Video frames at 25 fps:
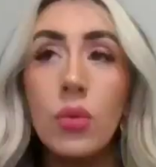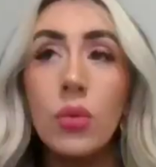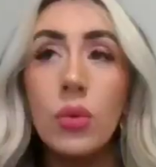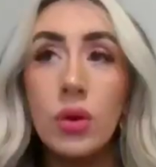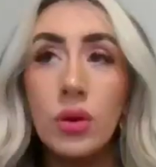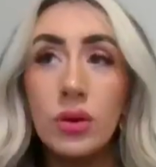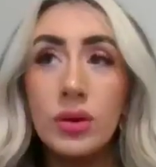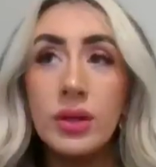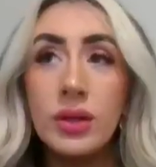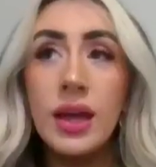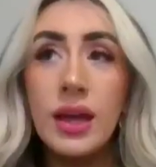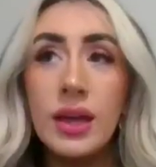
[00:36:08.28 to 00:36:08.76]

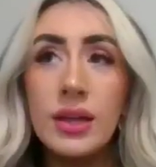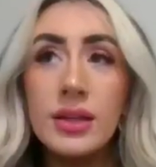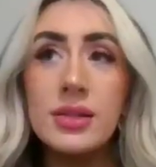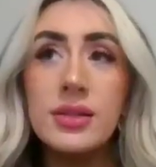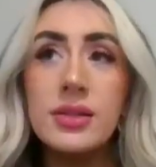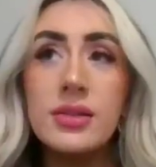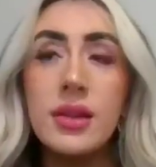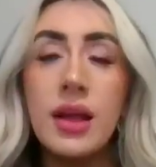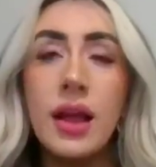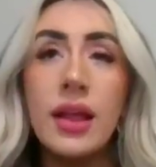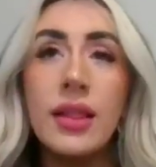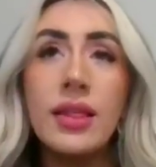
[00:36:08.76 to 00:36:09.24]
Well,
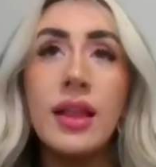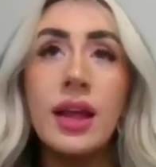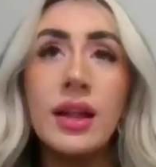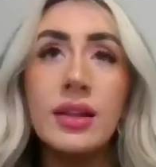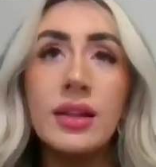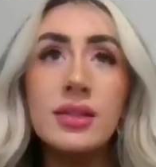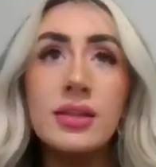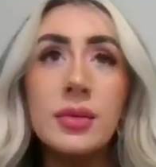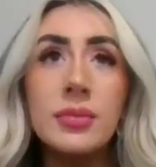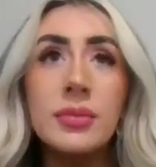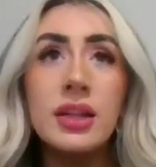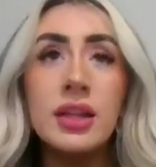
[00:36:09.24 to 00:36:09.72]
yes, and
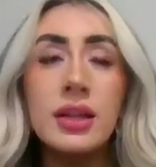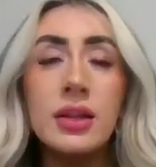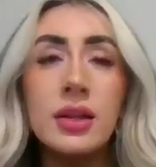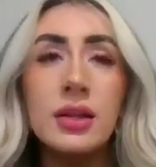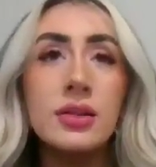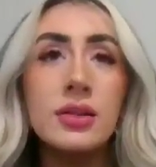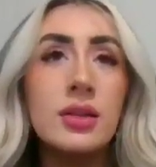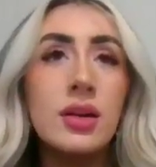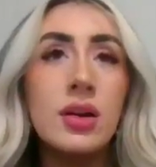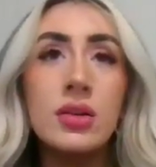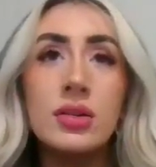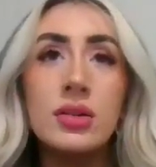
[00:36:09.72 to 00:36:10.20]
that's something
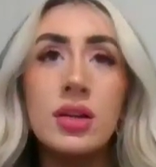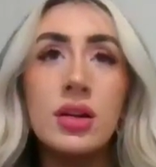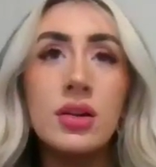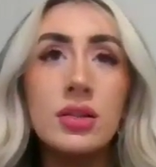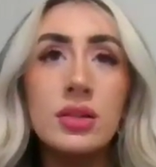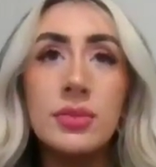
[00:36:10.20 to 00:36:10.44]
that's not talked